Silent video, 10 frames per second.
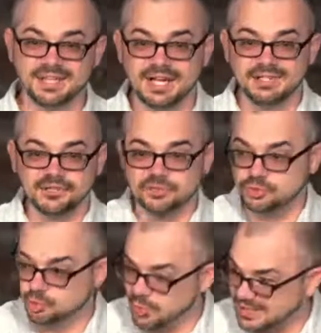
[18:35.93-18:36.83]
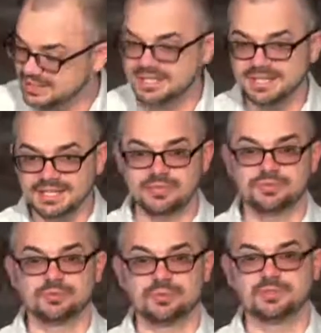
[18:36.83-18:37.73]
God is dwelling in
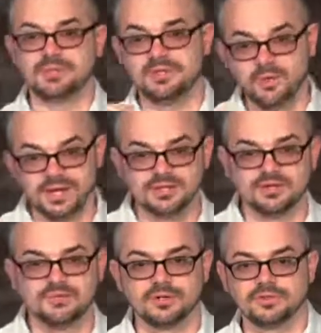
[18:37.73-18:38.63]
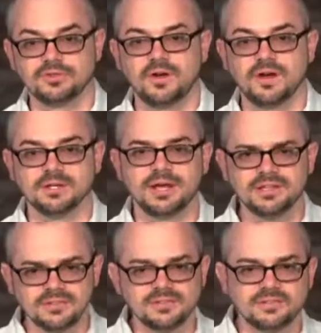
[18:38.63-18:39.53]
Jerusalem in the way that the verse is talking about.
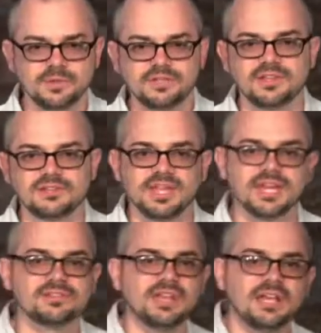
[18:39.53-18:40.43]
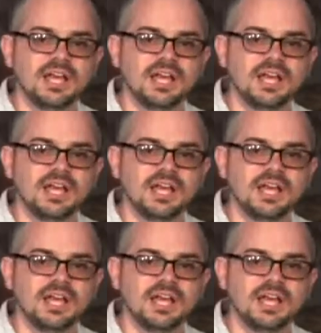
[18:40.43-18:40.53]
Let's see what he says next.